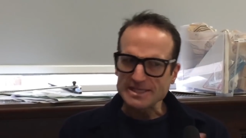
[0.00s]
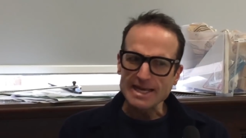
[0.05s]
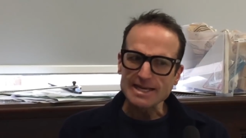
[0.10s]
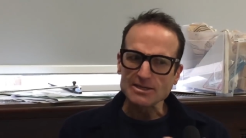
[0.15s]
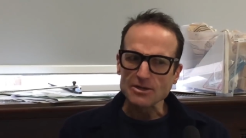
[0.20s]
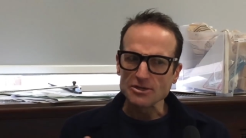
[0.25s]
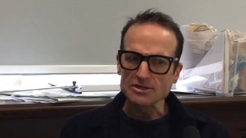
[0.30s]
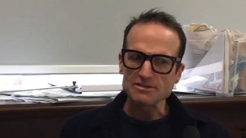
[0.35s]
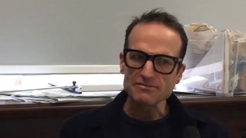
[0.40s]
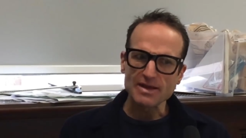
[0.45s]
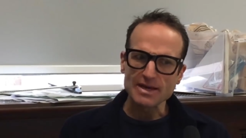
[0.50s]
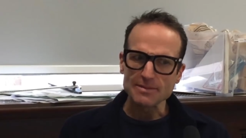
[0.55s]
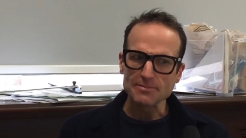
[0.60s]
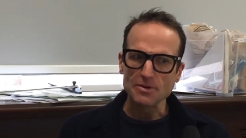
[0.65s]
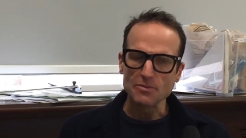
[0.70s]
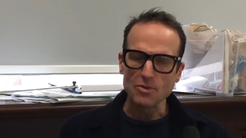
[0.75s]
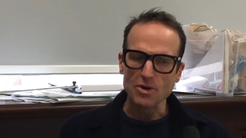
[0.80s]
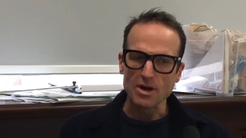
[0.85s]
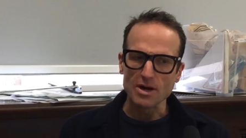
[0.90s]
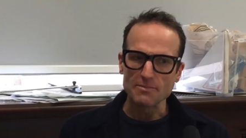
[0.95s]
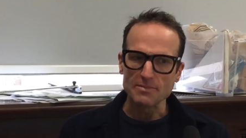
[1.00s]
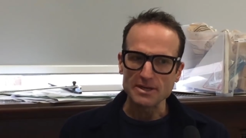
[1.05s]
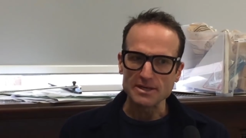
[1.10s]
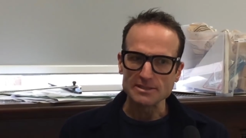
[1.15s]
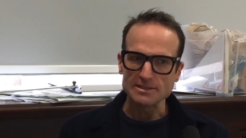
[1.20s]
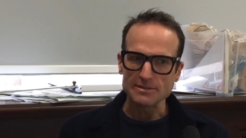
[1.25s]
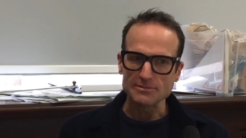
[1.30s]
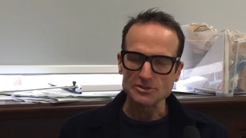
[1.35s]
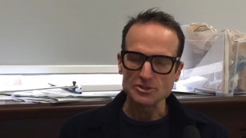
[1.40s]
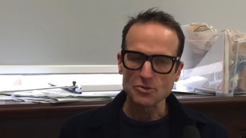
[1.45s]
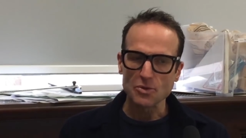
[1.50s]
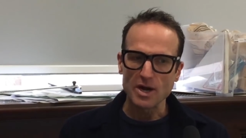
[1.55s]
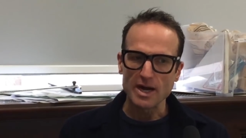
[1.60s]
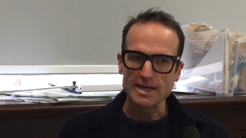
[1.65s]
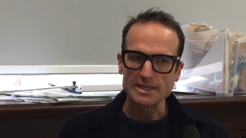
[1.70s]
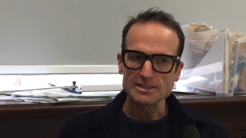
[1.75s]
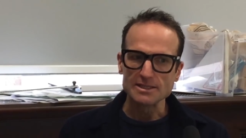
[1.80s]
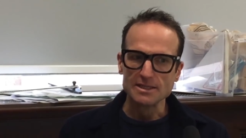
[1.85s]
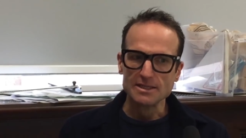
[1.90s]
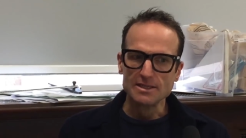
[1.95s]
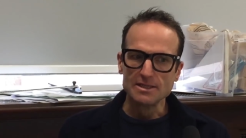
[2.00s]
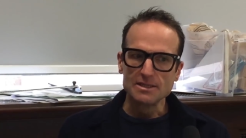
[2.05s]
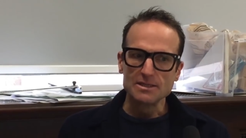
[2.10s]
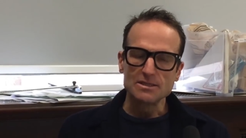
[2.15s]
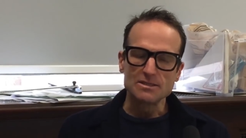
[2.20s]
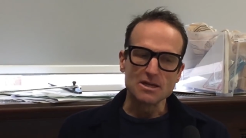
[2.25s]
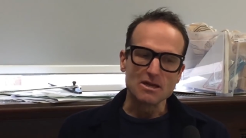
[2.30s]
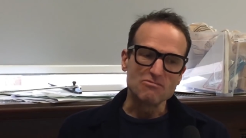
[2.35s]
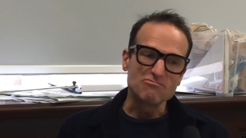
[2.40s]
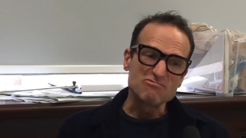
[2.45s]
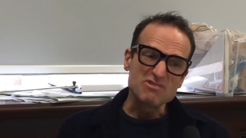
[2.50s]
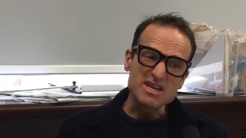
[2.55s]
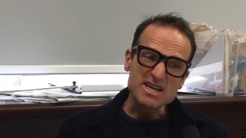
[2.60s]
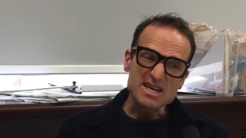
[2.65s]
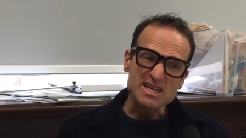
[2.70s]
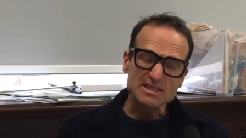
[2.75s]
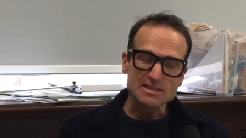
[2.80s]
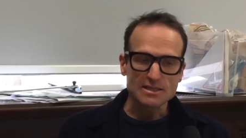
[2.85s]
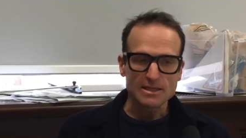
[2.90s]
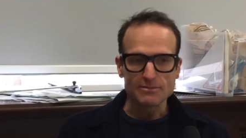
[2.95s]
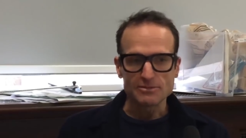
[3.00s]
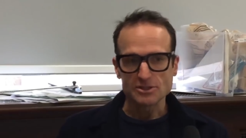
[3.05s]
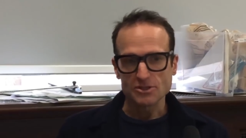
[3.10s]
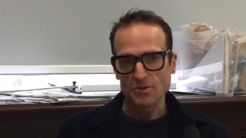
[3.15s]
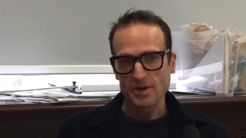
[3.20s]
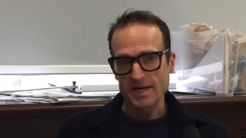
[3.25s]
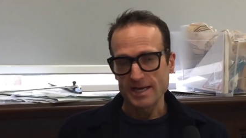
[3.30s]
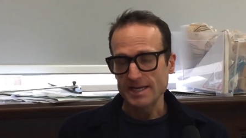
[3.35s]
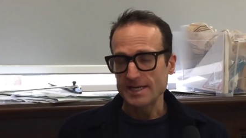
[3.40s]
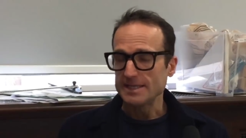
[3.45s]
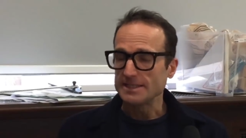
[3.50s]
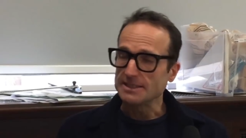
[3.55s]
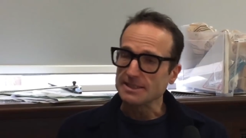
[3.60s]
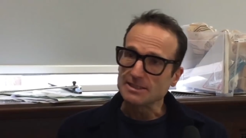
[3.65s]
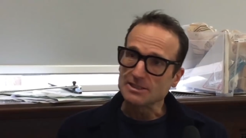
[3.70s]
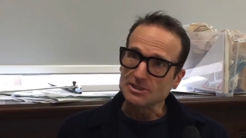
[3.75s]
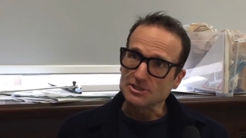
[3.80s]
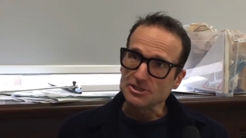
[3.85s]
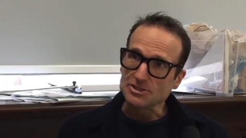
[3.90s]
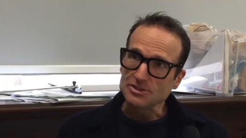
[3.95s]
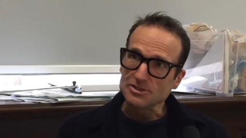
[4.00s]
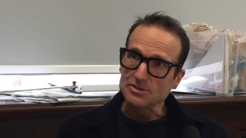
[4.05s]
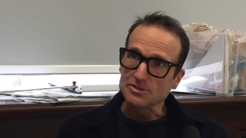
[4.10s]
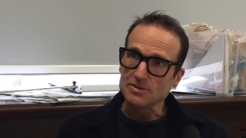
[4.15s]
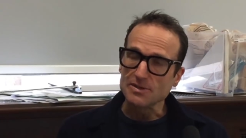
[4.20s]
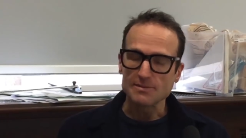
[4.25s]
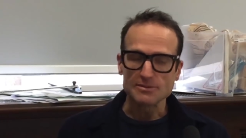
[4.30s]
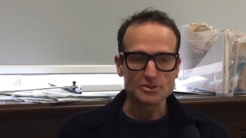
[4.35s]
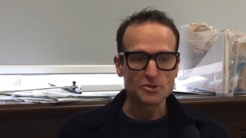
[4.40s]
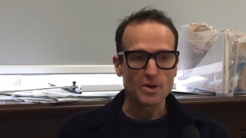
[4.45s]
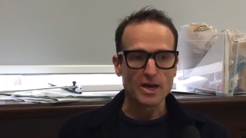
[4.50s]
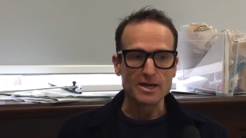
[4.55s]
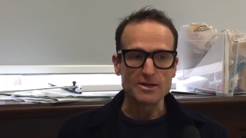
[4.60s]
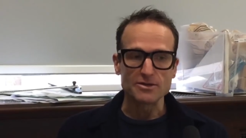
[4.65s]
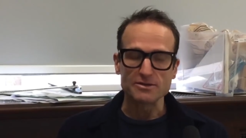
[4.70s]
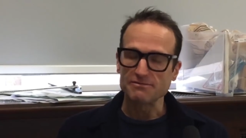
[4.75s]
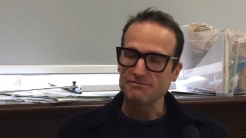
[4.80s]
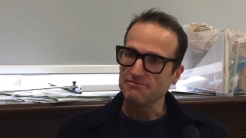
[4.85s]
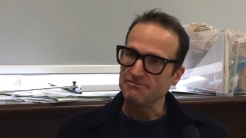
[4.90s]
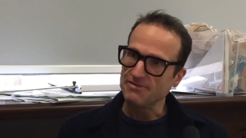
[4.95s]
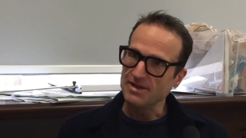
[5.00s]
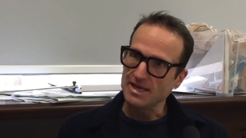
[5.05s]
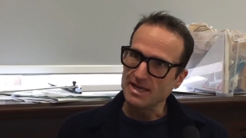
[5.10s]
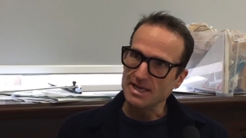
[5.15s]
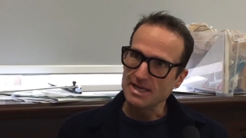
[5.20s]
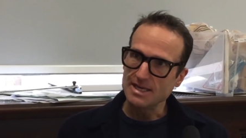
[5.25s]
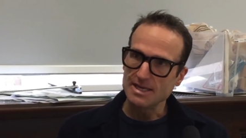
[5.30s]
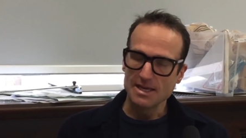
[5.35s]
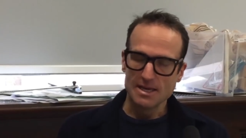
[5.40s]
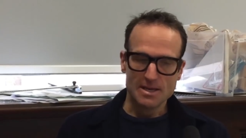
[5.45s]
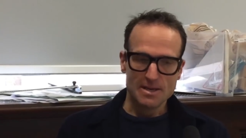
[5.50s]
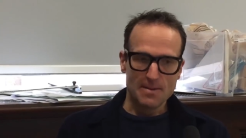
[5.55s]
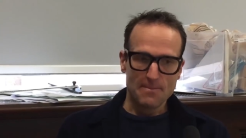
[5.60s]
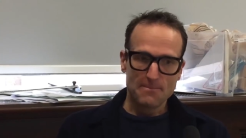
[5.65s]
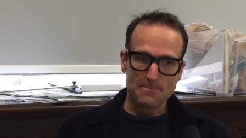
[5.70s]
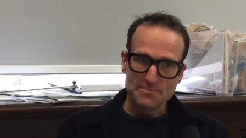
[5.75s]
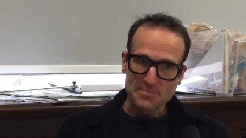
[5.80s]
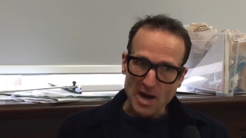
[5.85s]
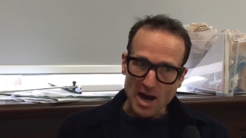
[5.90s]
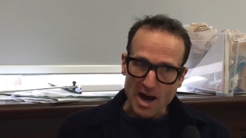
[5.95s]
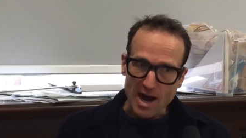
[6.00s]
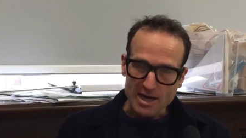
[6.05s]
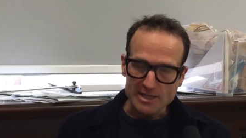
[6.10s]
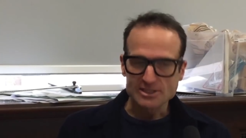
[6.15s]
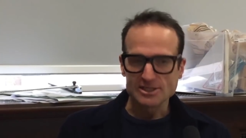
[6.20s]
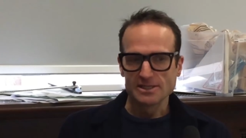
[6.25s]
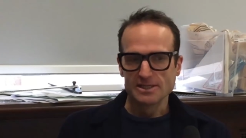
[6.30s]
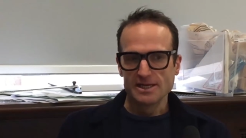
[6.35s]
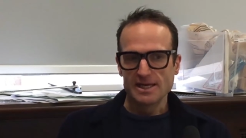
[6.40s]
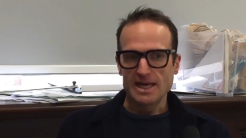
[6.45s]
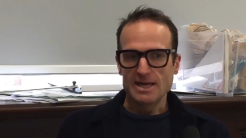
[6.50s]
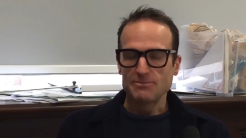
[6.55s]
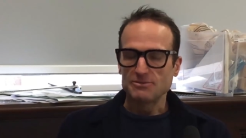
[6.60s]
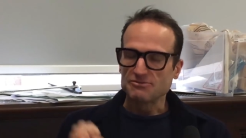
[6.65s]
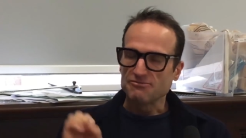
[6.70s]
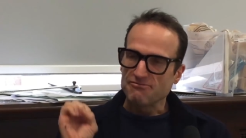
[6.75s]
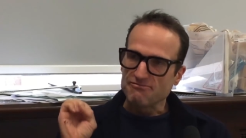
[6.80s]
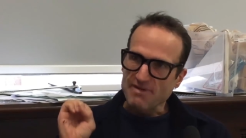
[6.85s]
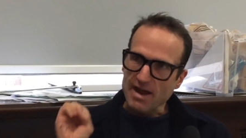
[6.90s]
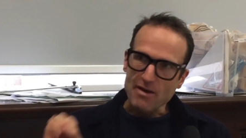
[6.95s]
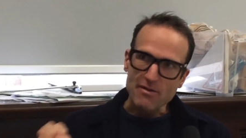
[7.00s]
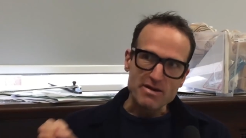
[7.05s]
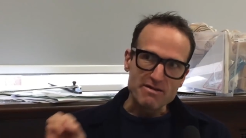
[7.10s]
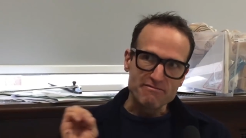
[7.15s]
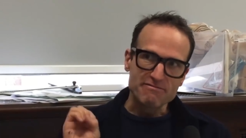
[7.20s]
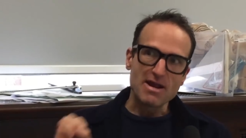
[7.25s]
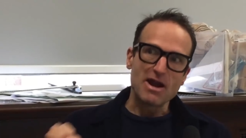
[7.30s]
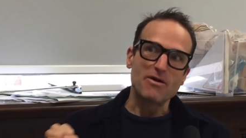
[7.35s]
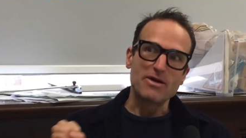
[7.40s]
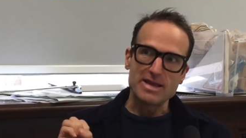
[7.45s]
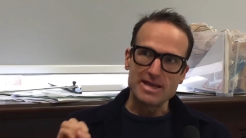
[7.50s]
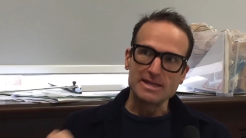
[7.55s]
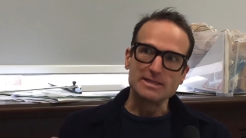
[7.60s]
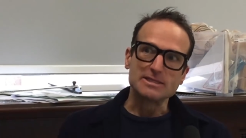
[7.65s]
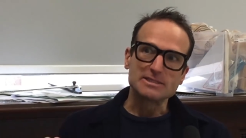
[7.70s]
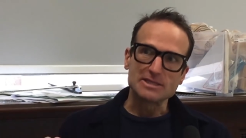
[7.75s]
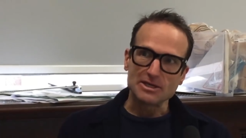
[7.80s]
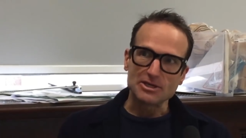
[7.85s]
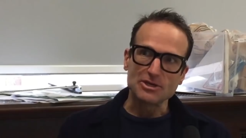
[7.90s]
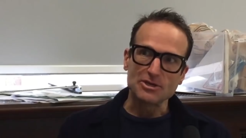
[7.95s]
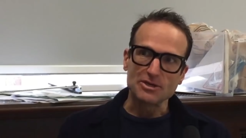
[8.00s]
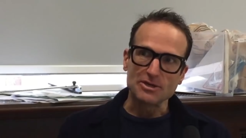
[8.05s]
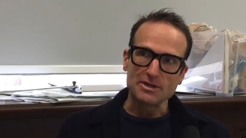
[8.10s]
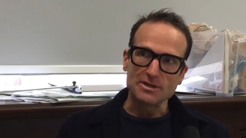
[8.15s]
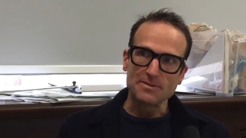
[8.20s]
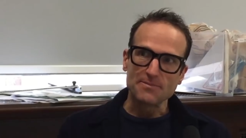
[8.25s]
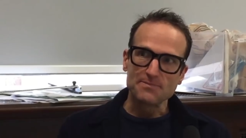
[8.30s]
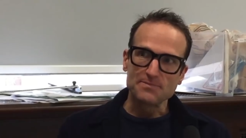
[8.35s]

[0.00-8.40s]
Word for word: taking on developer work because it was quite low risk, it was quite easy to do, it was quite a good fee, but it was very, very insecure.